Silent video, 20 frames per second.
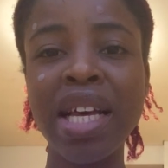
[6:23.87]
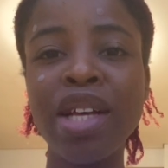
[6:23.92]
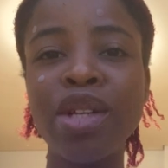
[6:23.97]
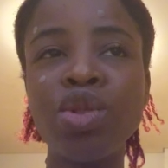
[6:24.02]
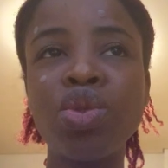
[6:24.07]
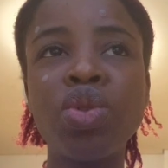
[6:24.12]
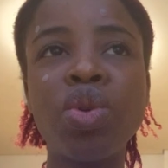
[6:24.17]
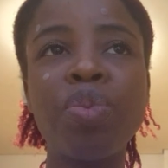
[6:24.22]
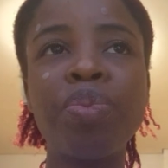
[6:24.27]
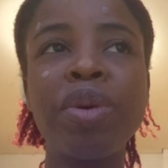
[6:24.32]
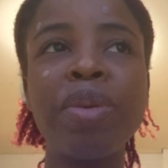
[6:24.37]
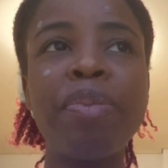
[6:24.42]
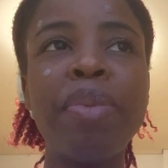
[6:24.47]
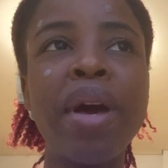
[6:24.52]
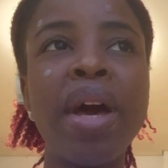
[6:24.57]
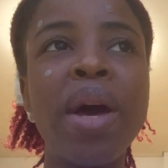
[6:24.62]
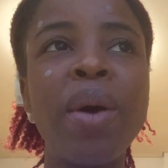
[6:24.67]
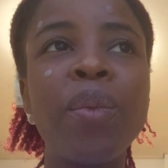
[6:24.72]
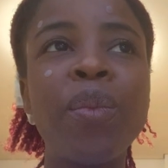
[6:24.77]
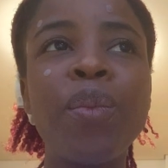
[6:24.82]
So
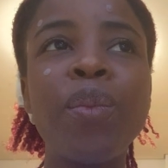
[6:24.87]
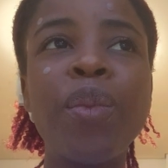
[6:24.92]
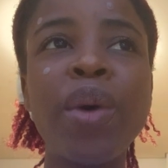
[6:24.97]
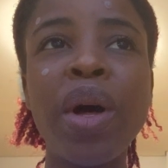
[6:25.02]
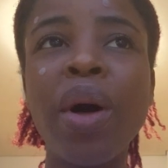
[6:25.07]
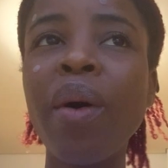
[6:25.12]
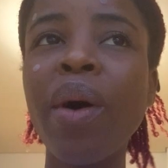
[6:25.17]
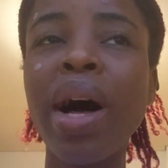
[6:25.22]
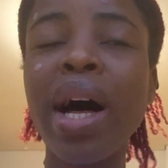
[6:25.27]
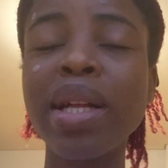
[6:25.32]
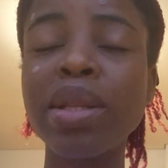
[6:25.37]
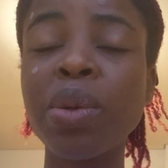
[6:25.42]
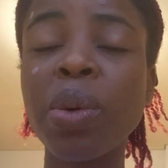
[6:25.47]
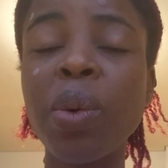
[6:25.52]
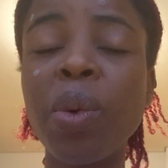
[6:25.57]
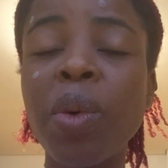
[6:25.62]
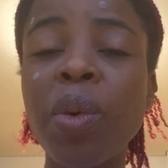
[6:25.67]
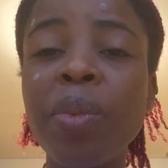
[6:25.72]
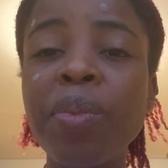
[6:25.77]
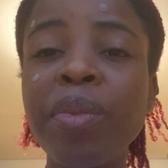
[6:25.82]
prepare well at
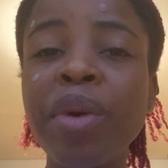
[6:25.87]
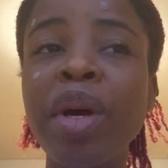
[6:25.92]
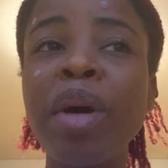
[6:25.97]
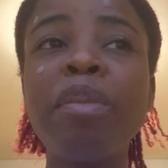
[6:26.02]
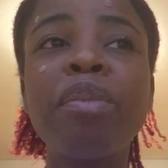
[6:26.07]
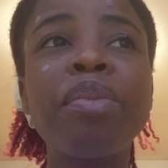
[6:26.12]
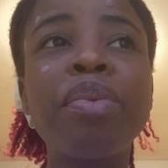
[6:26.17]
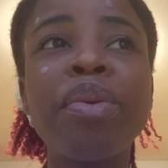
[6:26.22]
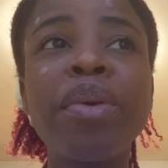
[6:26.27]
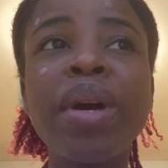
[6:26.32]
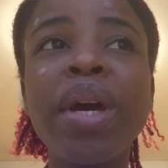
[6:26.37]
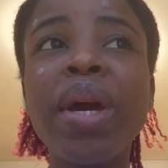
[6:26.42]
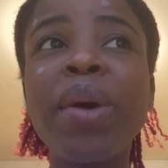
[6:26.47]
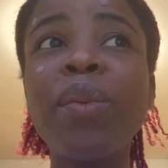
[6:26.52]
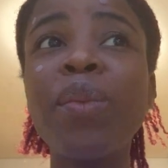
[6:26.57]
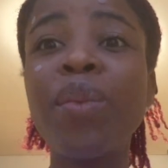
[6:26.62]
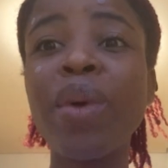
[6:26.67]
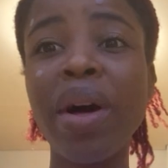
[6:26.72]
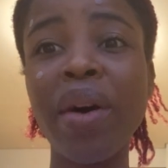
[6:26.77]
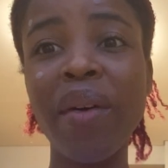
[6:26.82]
home, pray
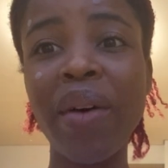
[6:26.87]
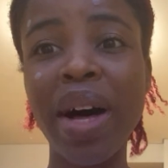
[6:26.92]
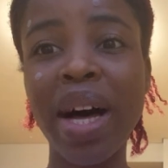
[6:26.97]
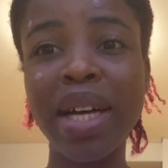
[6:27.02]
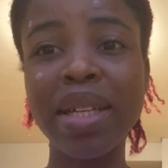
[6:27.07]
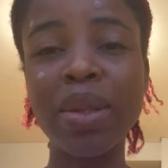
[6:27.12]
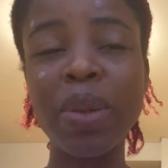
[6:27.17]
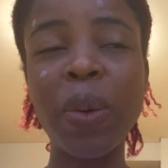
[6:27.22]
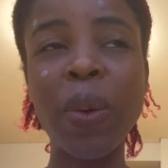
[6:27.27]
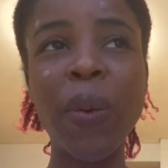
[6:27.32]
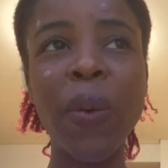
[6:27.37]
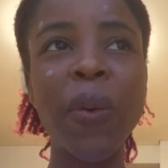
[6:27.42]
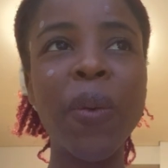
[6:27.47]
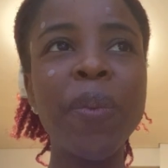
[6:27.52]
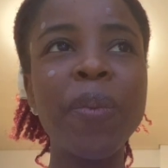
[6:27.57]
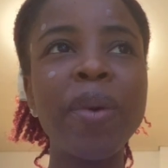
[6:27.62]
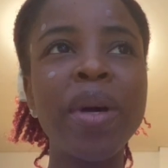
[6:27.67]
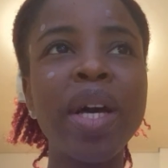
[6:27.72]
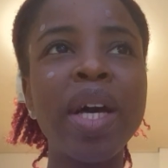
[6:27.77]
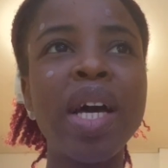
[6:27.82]
well at
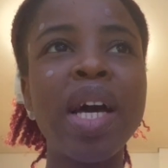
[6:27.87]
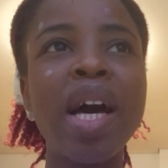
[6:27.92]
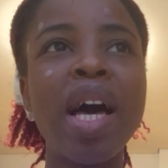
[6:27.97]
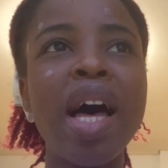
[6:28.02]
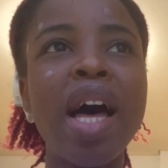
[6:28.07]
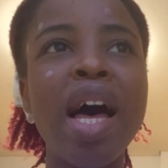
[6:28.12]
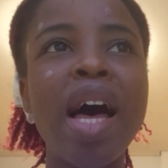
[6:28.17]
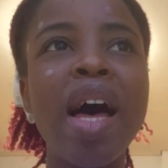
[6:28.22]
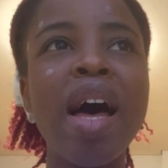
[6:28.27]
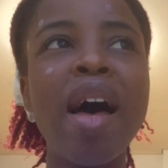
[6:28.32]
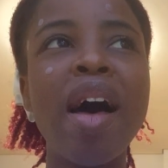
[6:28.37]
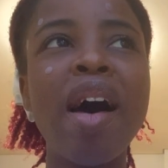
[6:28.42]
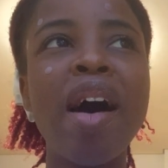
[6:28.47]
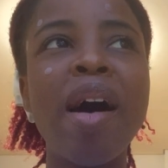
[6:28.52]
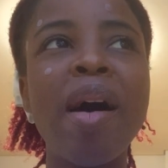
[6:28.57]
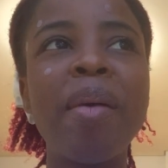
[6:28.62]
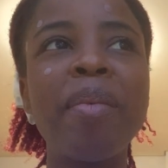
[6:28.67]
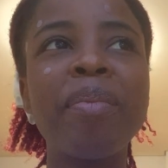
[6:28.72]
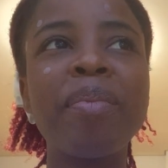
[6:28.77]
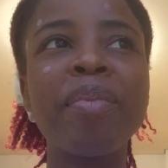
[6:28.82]
home,
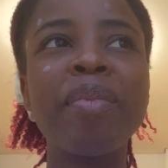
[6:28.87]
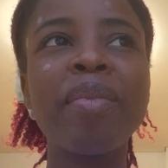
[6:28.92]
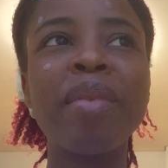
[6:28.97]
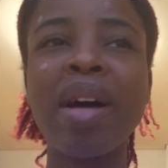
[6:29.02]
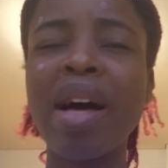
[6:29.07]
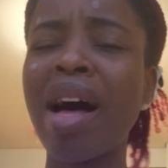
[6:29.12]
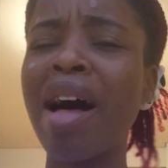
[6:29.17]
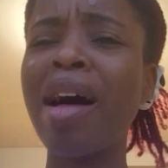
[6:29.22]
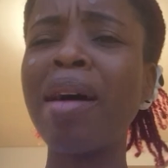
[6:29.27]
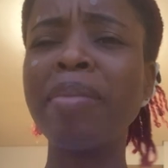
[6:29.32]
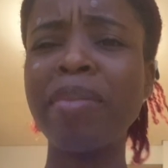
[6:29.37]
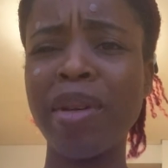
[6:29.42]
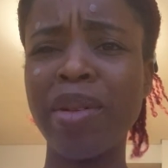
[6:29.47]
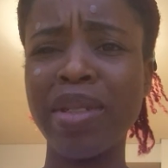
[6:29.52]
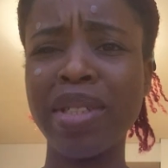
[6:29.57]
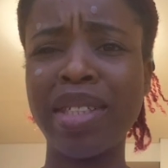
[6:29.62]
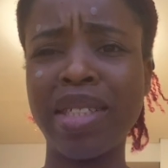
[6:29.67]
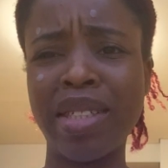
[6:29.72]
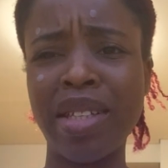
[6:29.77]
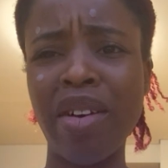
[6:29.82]
calm
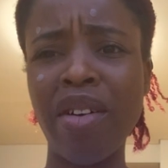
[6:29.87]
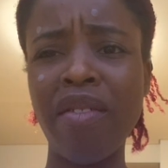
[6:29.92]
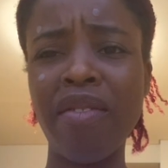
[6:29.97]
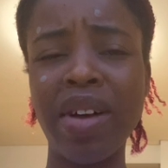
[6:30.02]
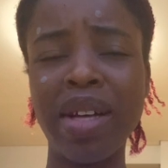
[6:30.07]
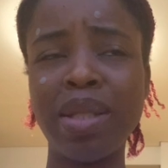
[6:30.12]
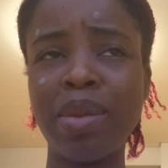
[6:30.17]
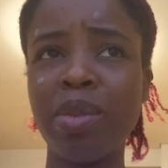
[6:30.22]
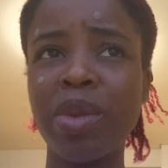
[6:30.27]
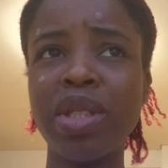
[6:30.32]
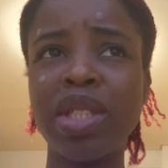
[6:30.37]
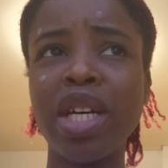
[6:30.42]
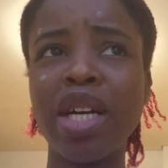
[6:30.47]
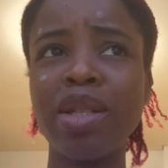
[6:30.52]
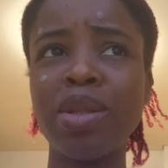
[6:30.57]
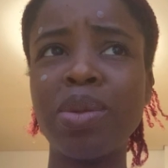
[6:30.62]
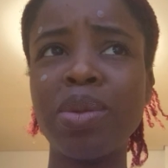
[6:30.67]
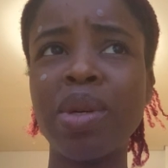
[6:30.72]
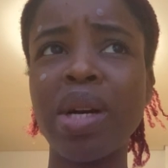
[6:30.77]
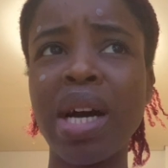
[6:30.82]
yourself as much
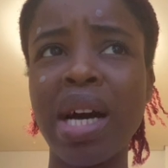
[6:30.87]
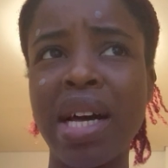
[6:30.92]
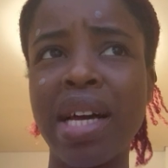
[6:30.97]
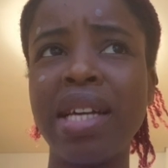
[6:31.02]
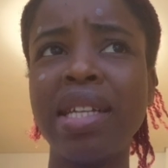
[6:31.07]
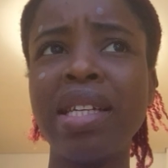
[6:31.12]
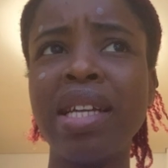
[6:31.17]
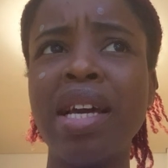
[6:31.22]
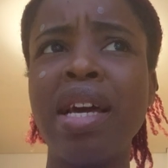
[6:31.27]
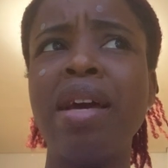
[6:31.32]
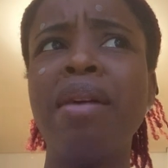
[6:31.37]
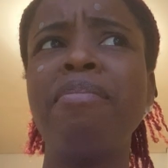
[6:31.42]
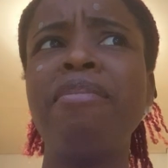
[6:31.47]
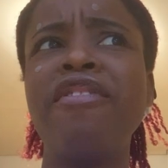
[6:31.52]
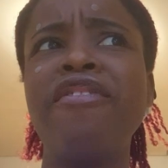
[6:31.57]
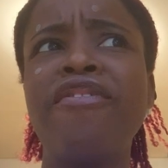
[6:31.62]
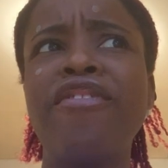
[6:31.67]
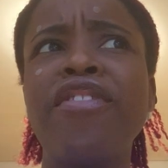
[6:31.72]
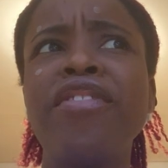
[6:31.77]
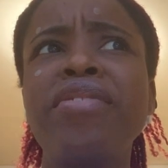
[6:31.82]
as you can
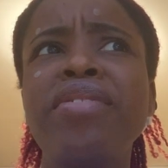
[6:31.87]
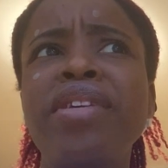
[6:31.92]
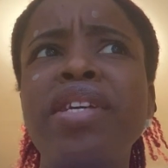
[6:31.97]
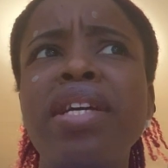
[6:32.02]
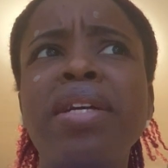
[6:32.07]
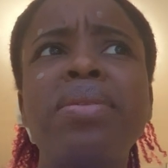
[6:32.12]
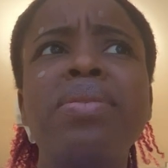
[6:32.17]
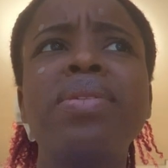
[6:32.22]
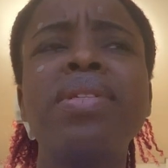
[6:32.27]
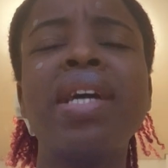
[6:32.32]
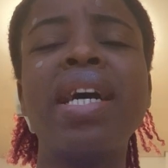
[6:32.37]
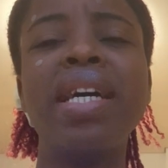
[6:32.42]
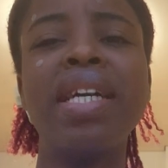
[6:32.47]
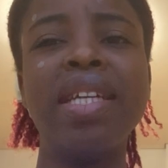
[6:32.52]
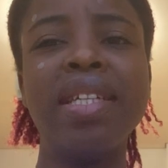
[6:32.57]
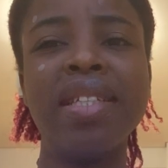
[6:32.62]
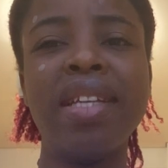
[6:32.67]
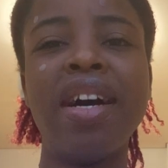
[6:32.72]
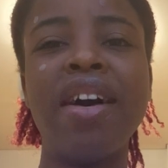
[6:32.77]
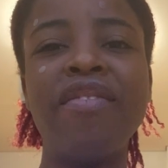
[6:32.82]
before you get to that
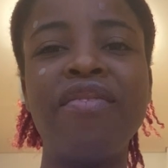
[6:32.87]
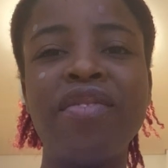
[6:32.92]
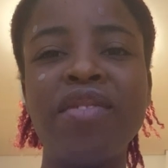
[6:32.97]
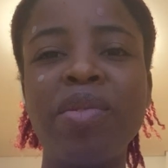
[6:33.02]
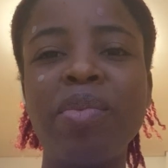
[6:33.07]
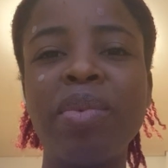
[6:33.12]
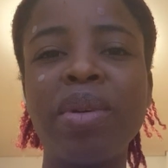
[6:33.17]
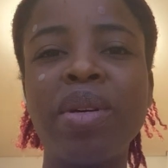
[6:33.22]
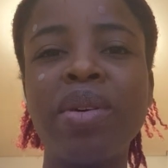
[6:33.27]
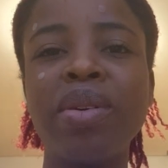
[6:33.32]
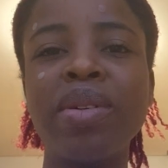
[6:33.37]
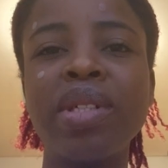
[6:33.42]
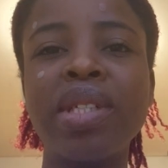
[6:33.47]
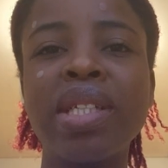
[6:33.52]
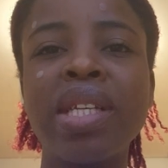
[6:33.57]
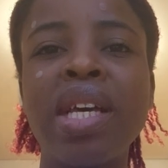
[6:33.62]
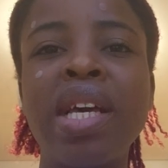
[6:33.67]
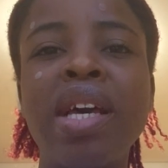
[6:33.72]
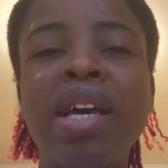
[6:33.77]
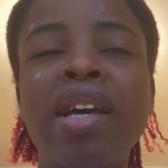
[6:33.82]
interview,
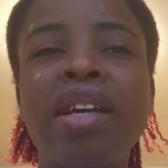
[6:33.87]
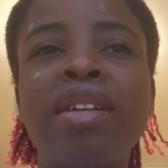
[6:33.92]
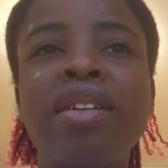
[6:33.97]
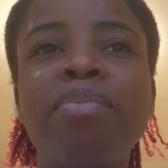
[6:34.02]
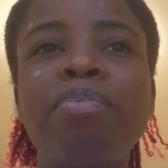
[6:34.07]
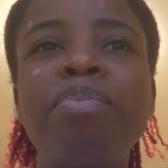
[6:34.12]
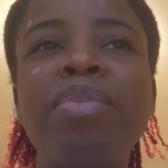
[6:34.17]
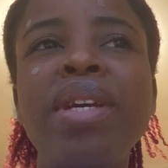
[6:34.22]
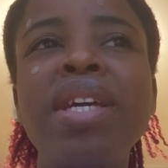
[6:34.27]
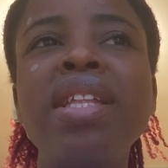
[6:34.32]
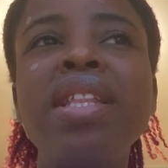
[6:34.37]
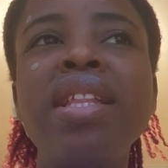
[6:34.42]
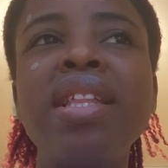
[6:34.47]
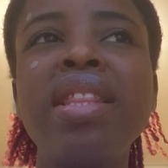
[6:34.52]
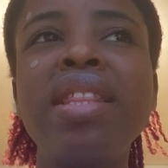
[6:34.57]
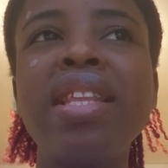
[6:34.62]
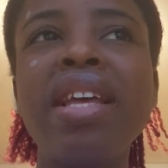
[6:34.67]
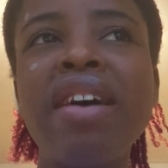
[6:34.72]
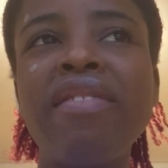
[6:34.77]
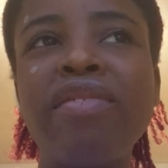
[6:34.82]
because being
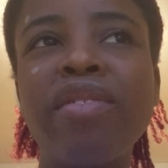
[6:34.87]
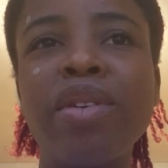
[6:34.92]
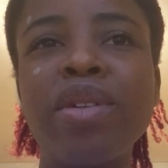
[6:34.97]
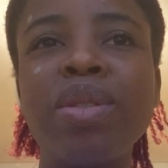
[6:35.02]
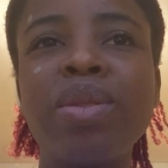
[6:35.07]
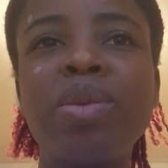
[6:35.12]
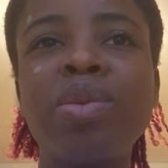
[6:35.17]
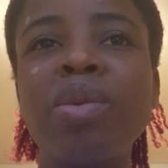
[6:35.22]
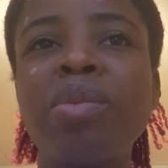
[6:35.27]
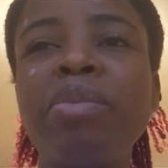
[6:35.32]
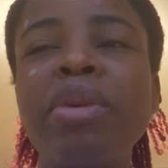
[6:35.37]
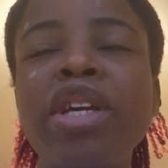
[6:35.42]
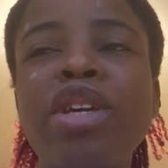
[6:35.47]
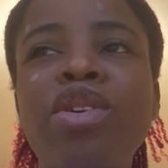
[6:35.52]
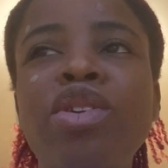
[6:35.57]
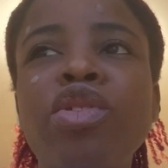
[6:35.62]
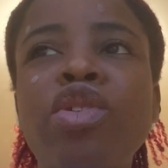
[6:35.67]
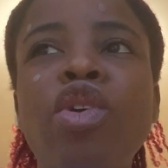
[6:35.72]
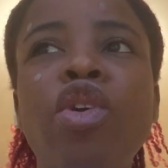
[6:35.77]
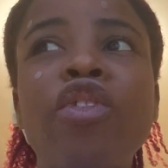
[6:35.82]
nervous will
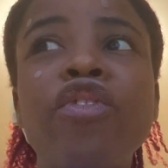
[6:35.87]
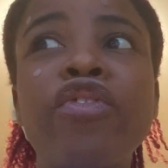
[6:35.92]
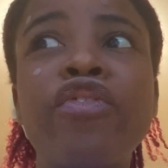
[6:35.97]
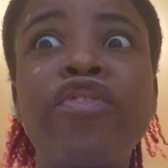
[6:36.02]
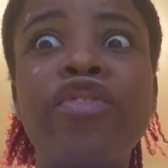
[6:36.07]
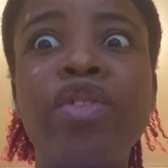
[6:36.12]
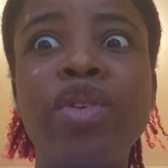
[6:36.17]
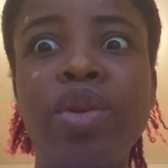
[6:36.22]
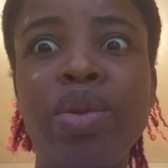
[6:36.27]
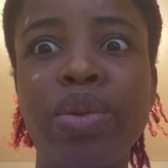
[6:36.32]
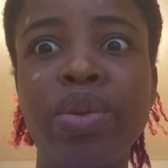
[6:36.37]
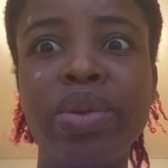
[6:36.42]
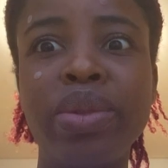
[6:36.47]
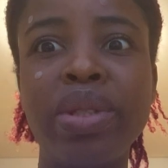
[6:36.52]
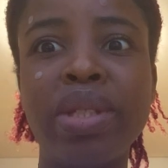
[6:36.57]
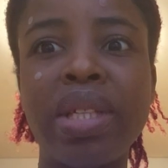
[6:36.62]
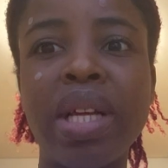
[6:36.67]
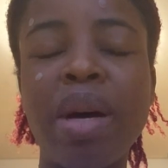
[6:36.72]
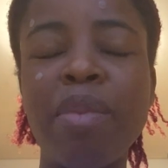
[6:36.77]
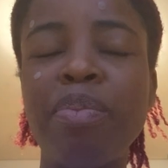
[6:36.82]
make you
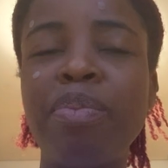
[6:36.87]
confused.